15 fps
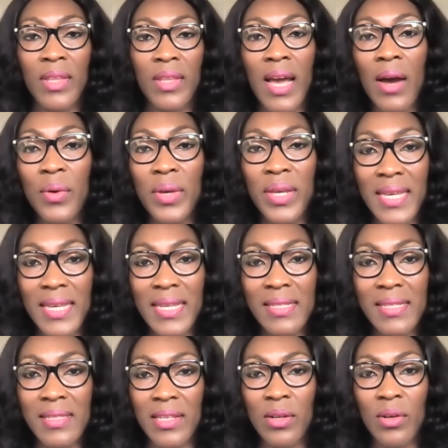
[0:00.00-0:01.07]
How
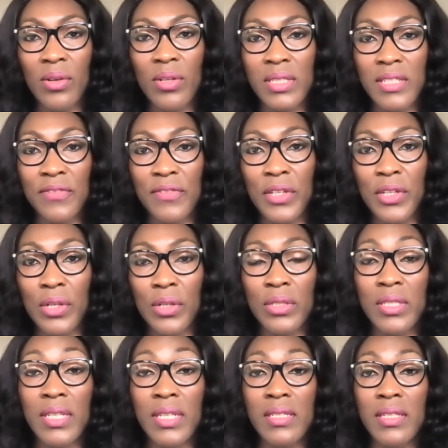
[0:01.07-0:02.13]
easy or
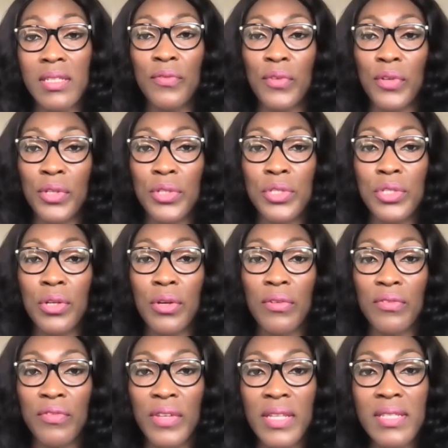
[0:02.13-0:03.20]
difficult is it for you to
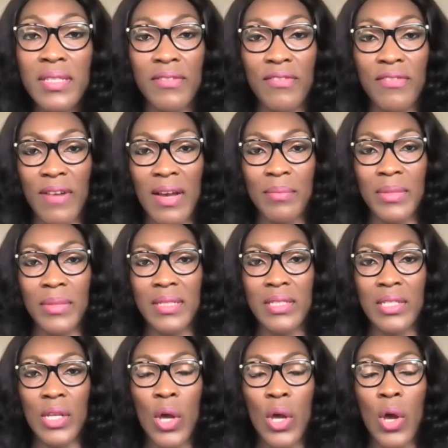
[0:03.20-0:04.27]
convince the
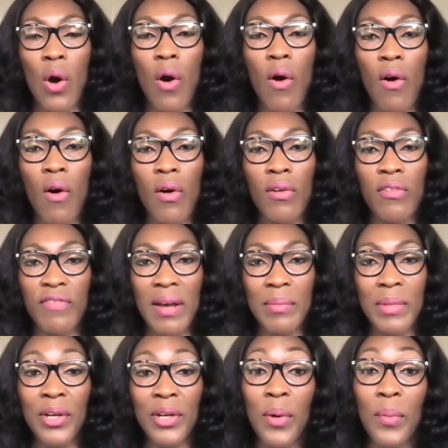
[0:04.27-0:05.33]
farmers or
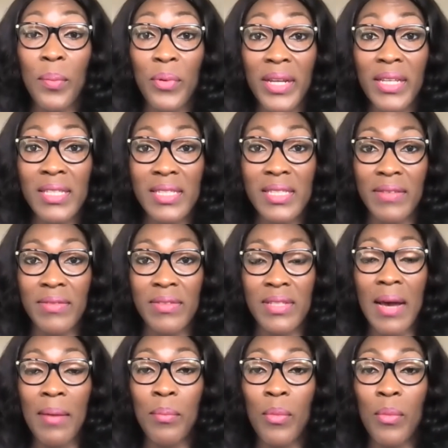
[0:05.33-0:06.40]
farmer cooperatives,
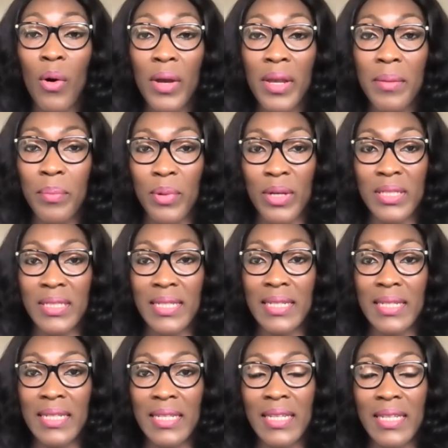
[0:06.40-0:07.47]
and more
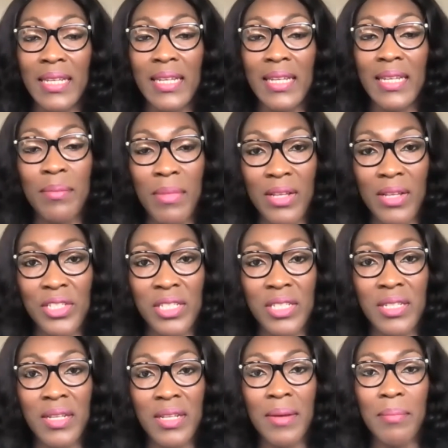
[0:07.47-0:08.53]
importantly, in
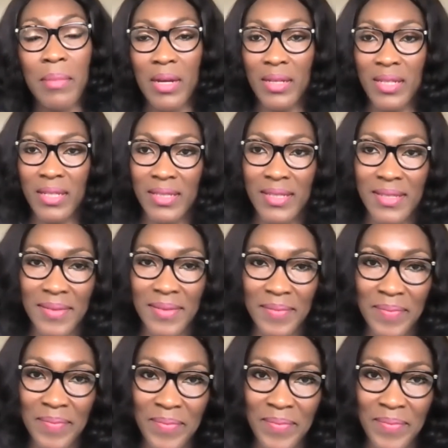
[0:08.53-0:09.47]
emerging markets?